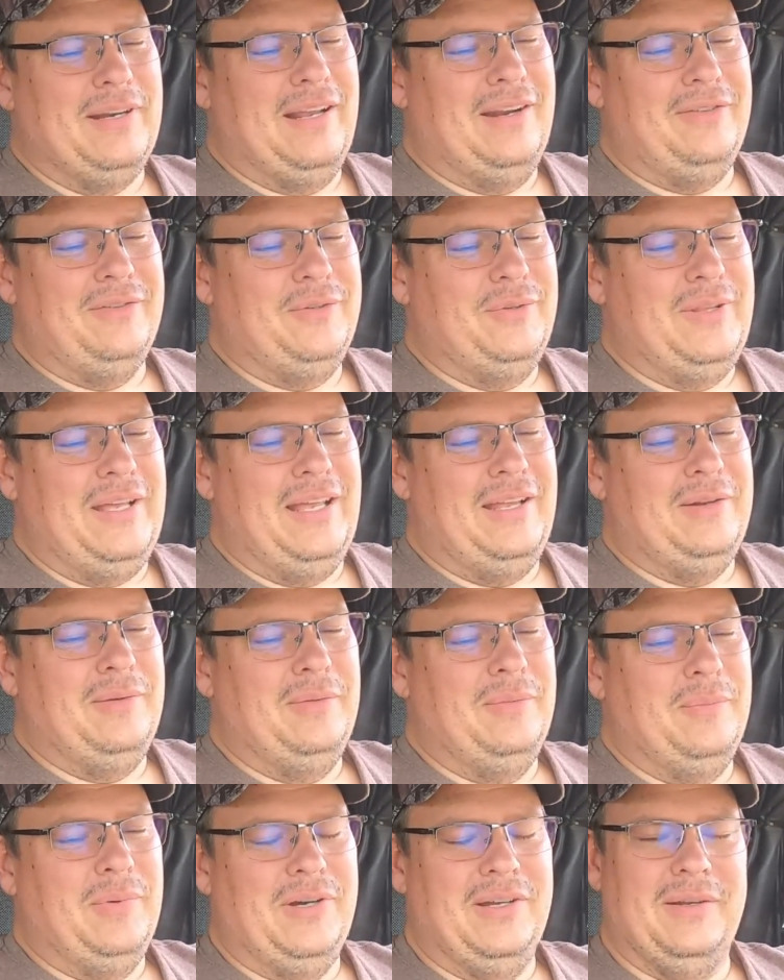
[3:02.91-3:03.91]
I don't do that.
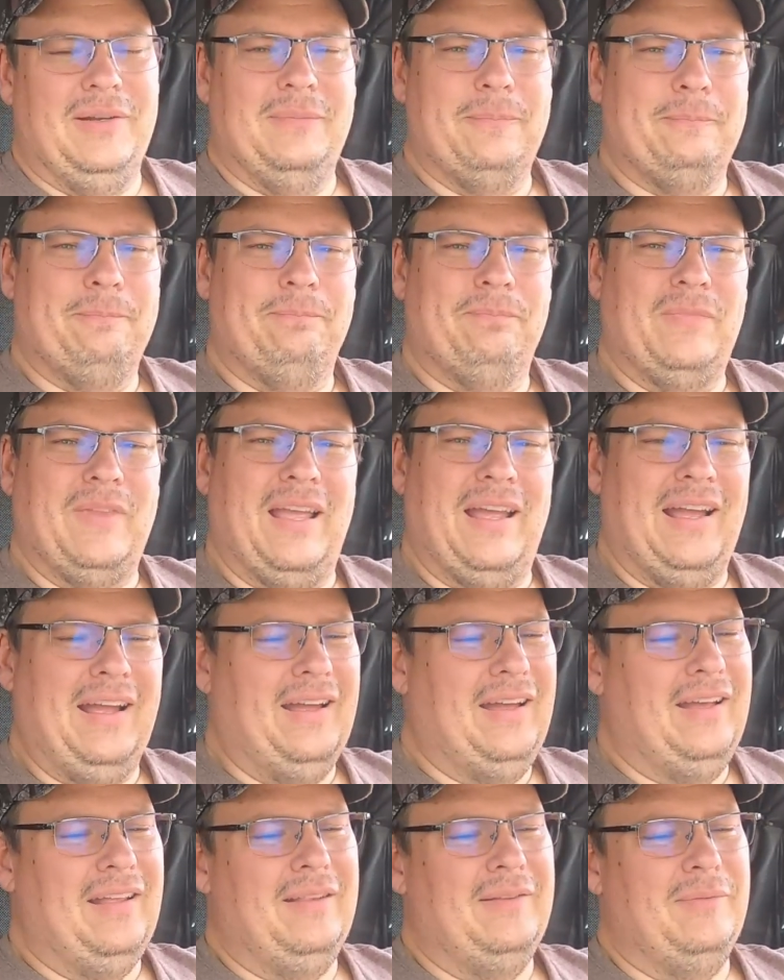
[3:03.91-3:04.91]
But
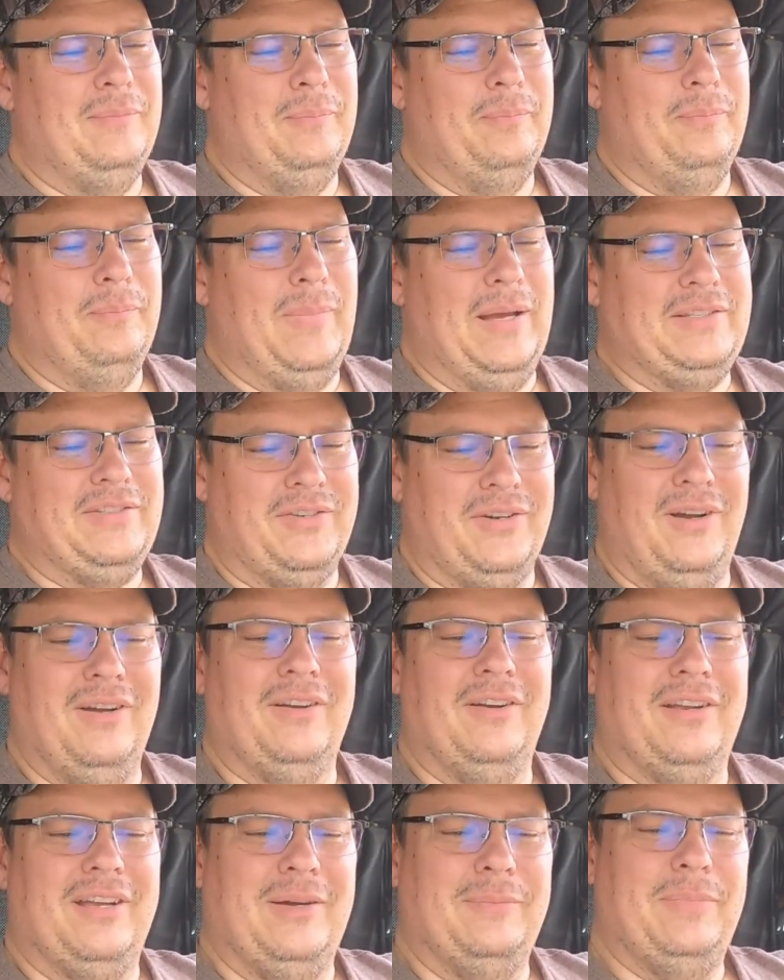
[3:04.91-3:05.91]
my
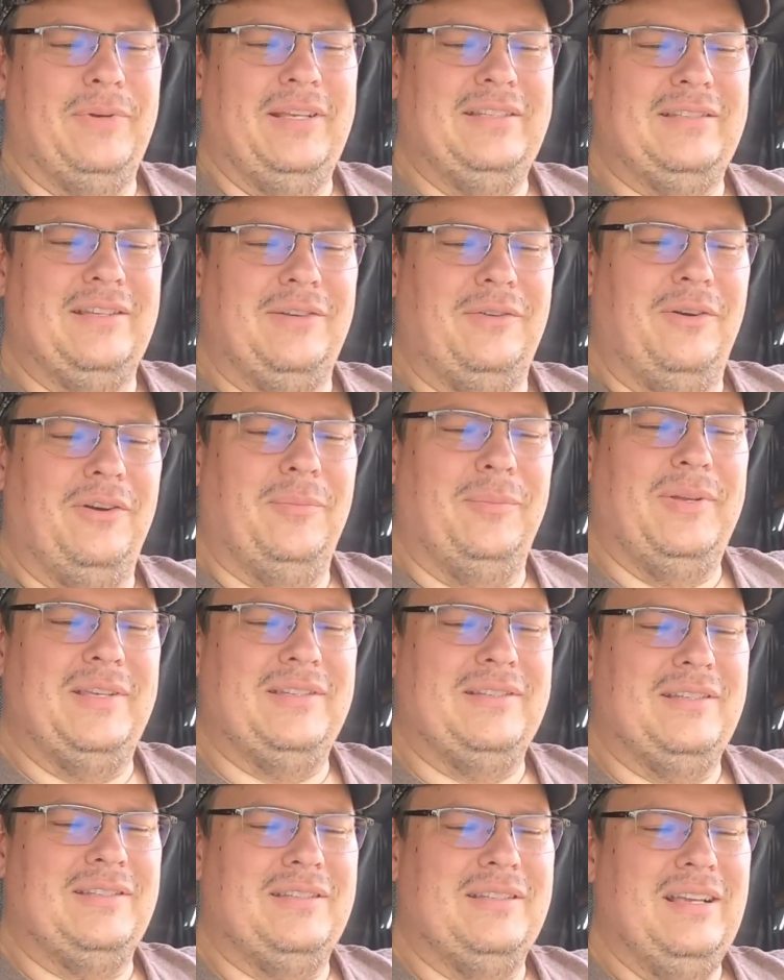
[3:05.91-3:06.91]
stronger companies in the oil
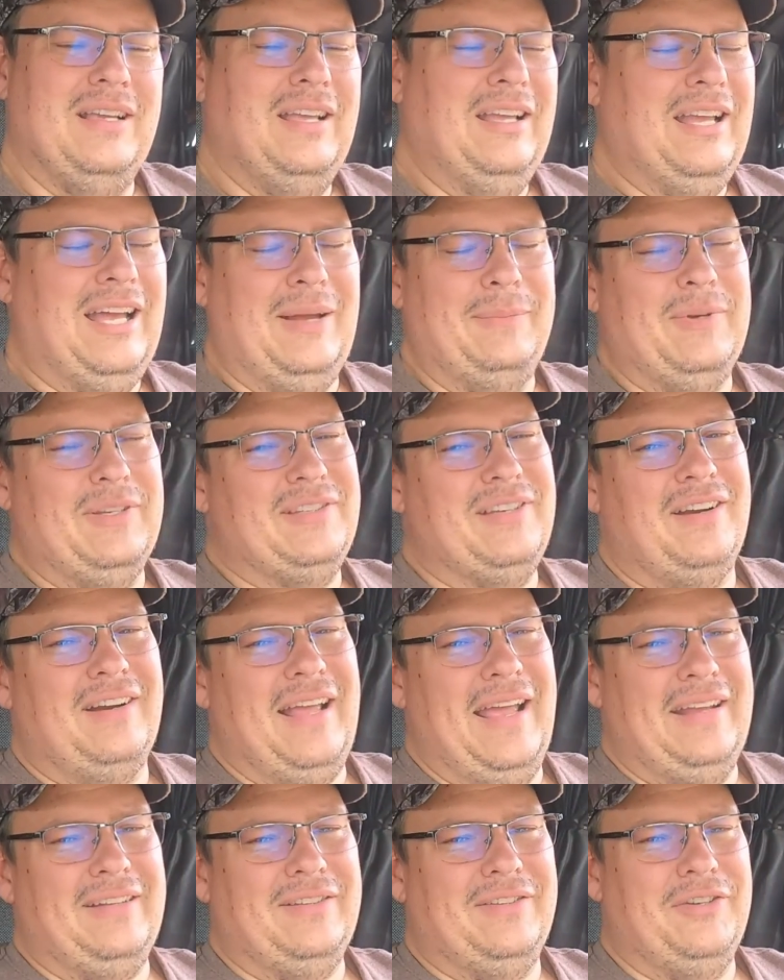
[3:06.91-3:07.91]
business, I'm going to start
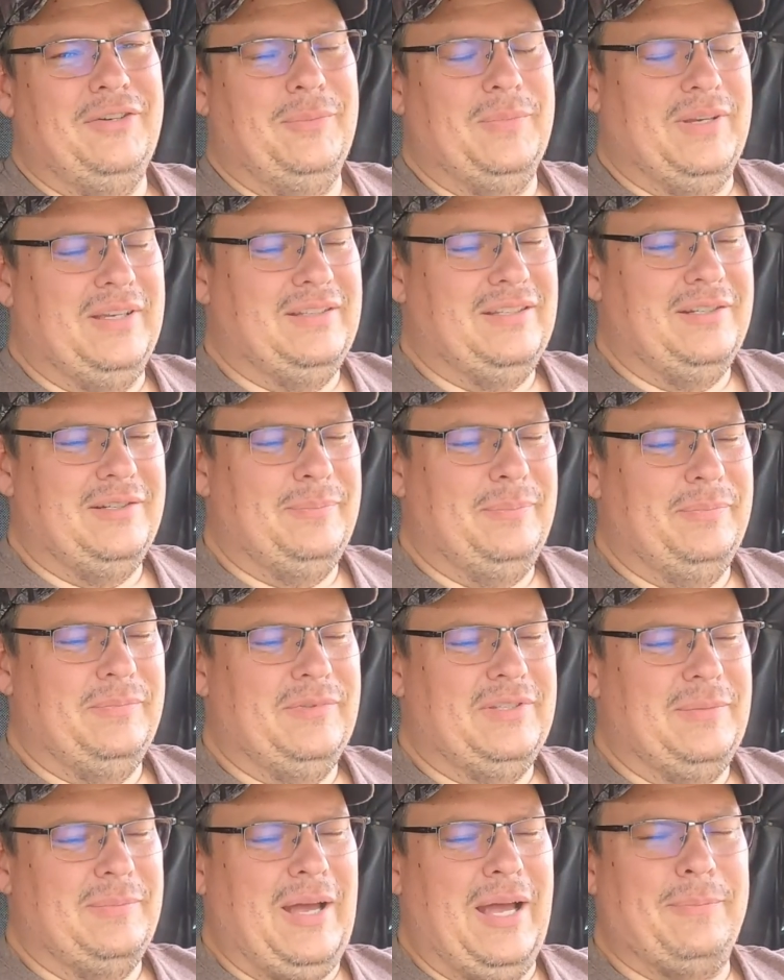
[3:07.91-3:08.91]
adding to them because there's
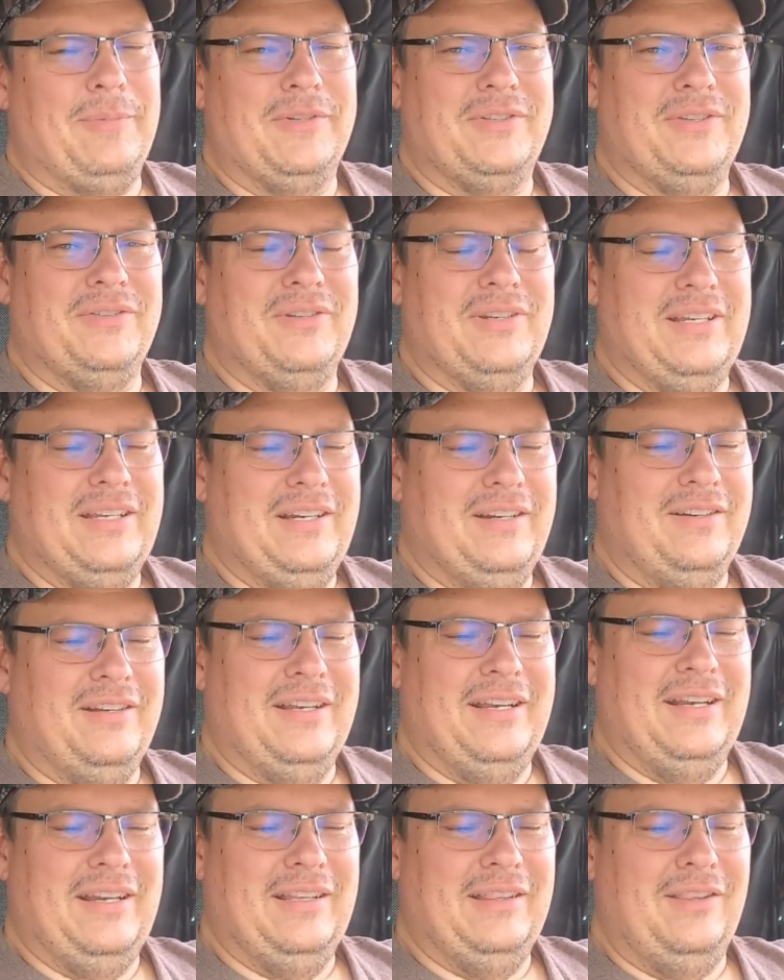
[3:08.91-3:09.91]
some opportunity here to
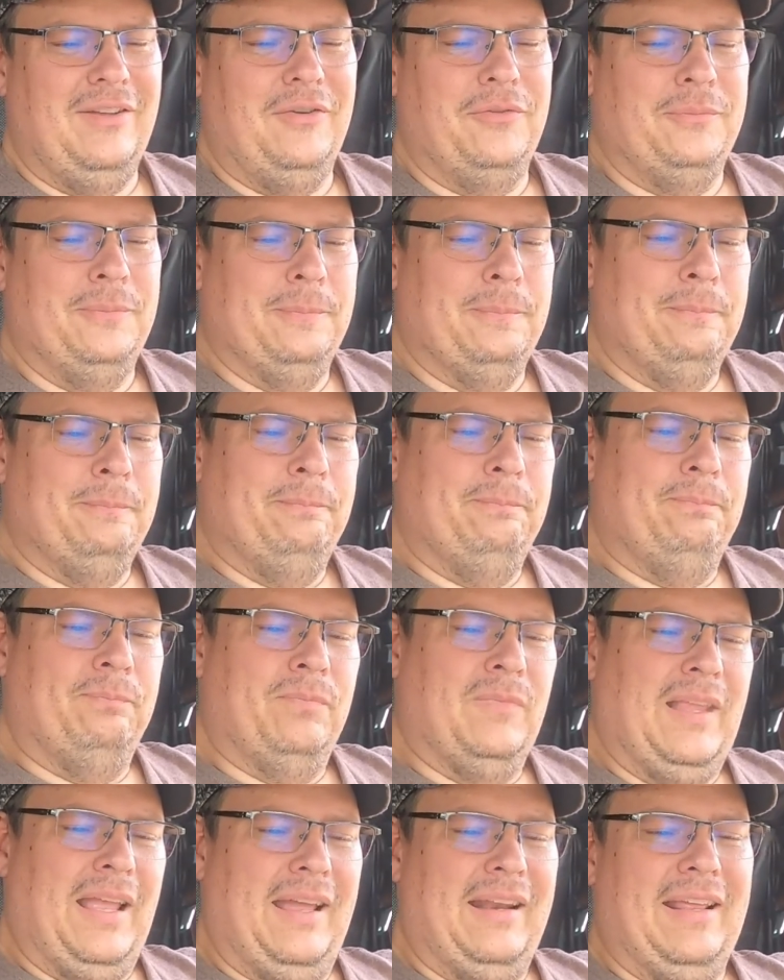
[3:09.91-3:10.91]
get in low
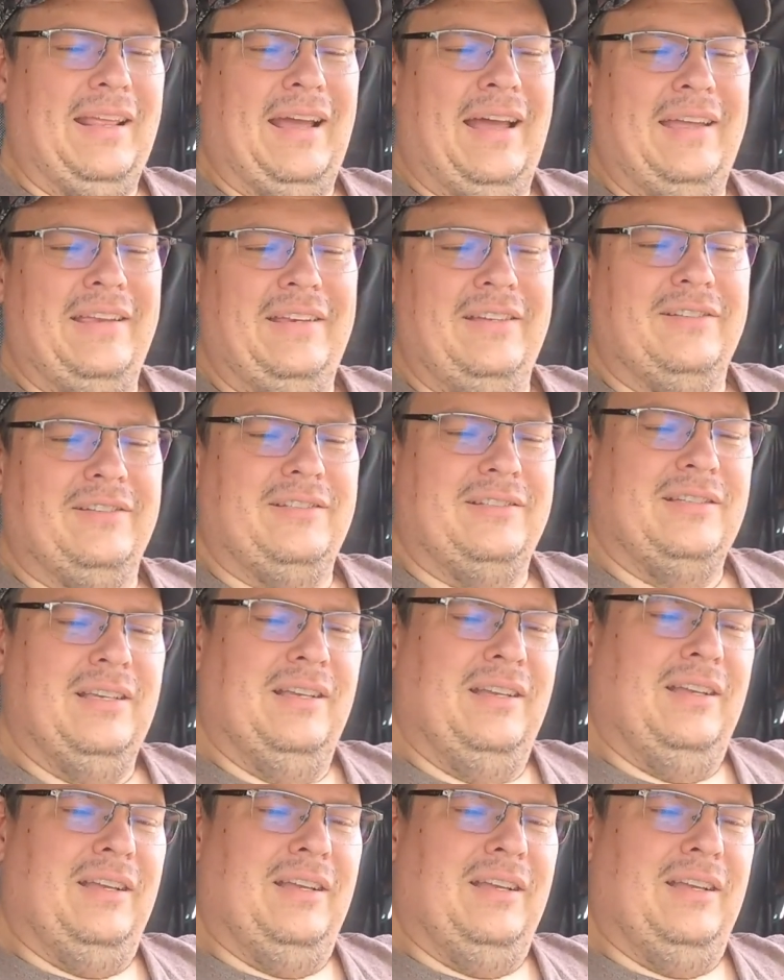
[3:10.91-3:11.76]
and at high yields.